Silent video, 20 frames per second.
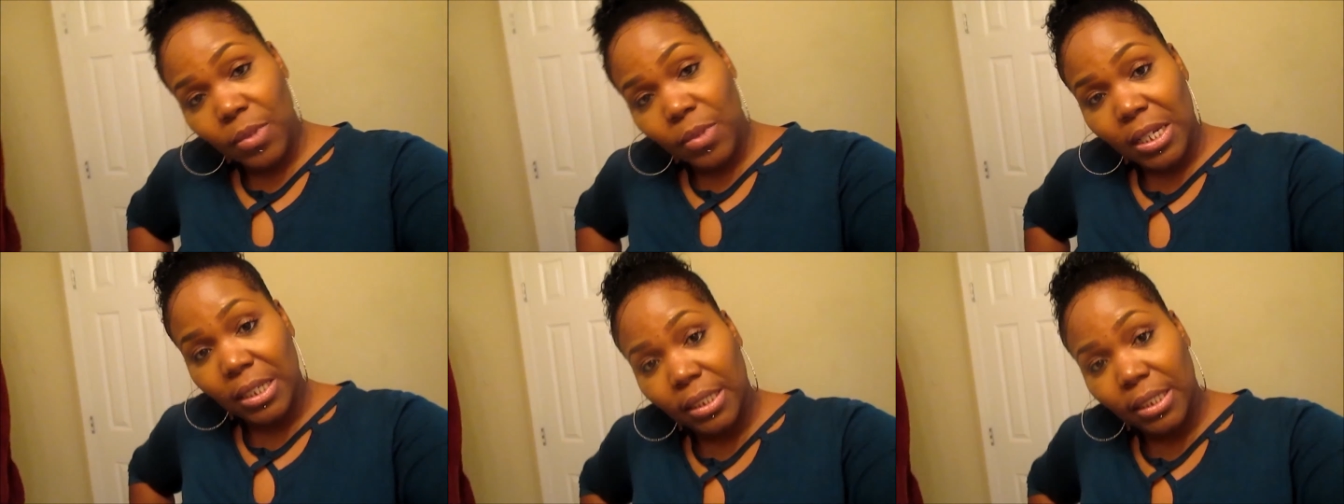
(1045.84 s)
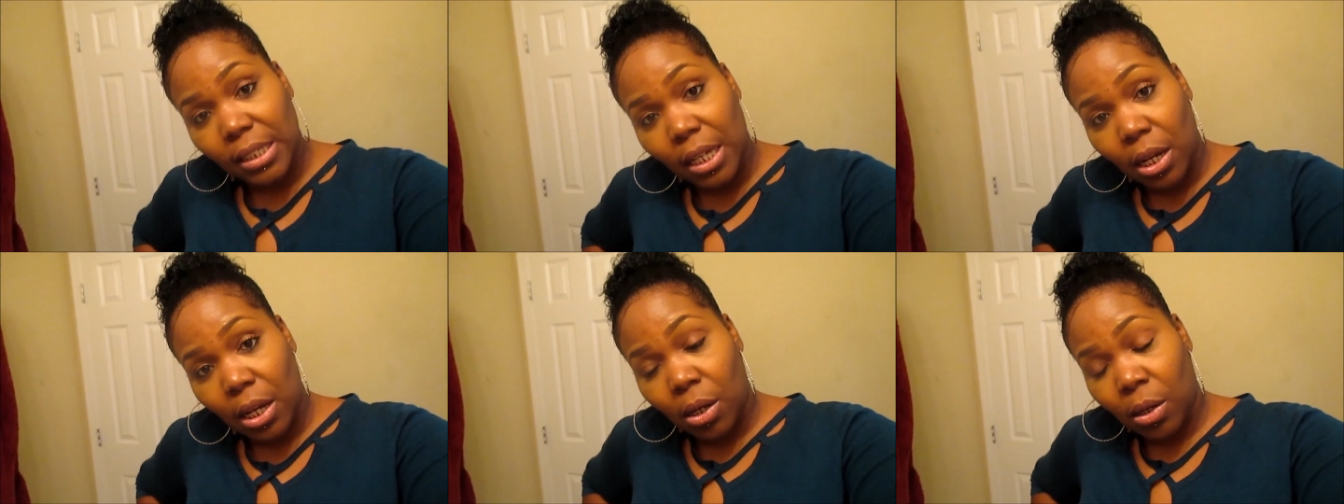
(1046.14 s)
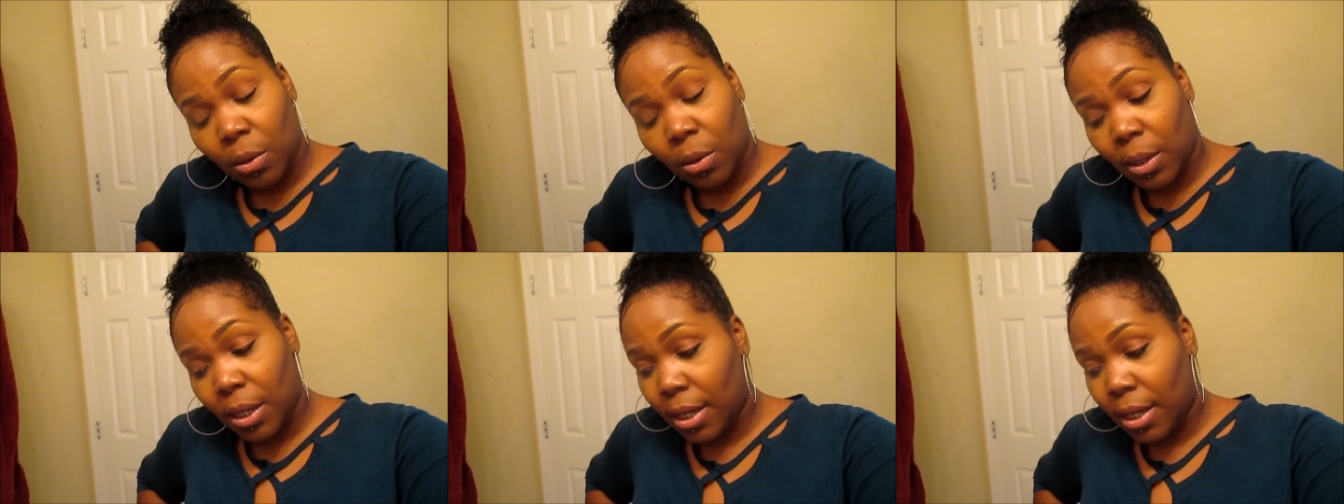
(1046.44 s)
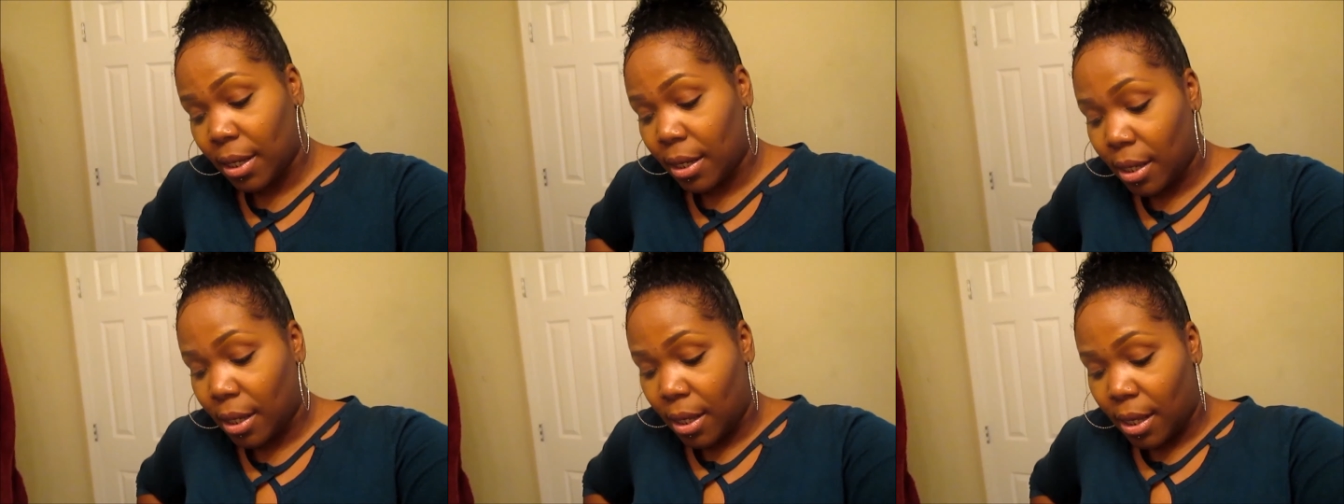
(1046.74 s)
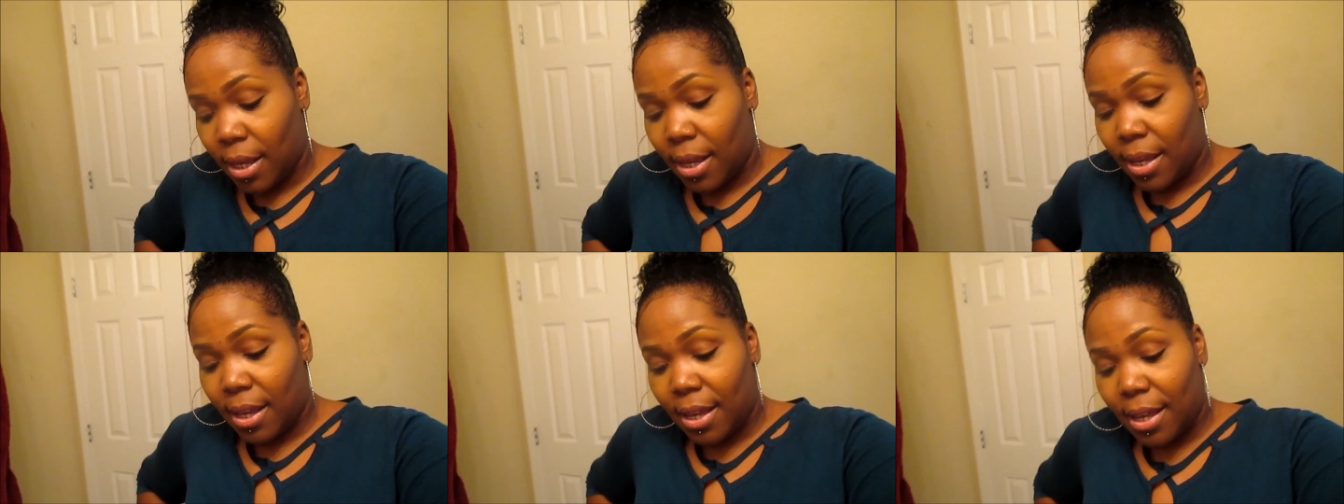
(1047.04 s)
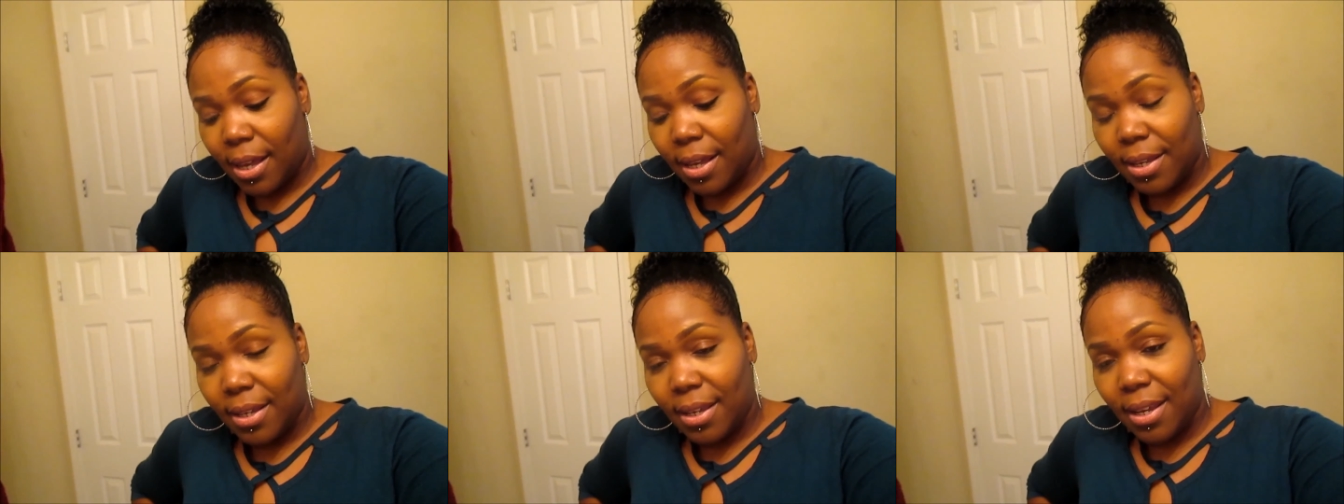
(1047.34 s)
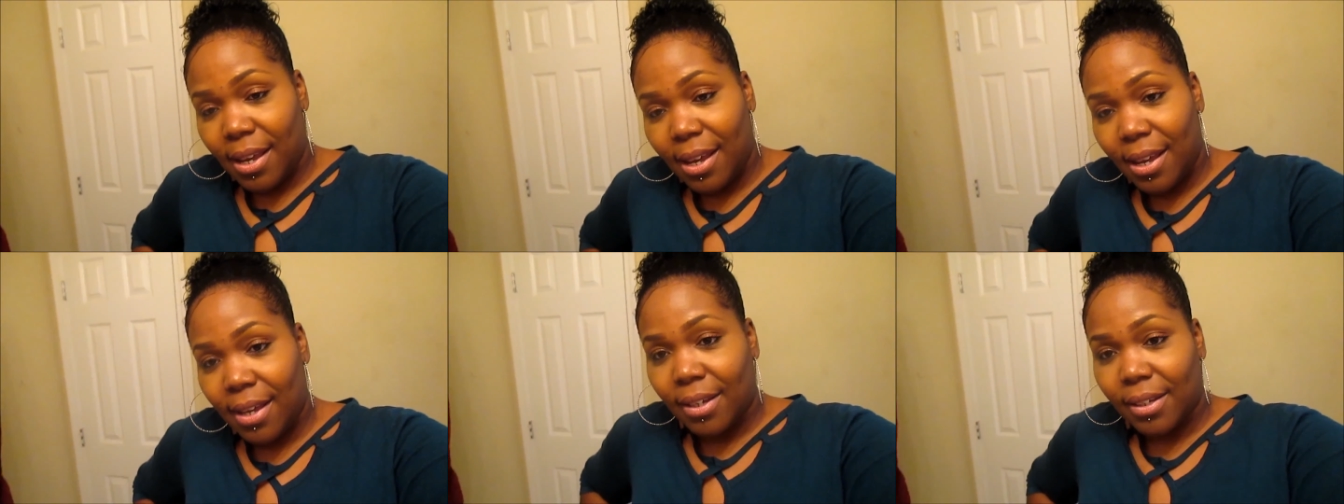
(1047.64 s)
So,
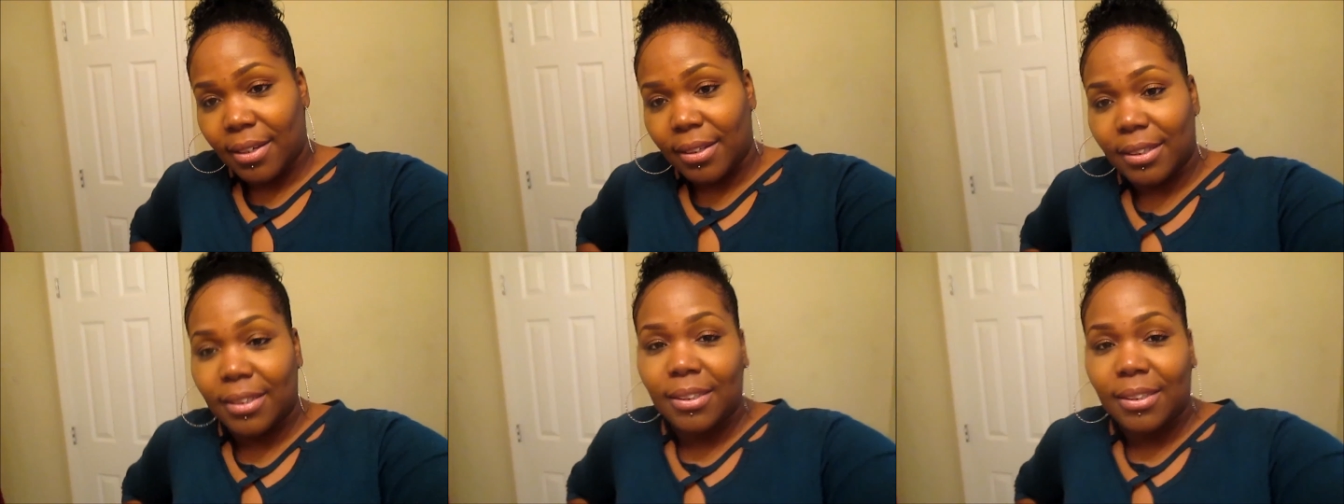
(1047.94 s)
yeah.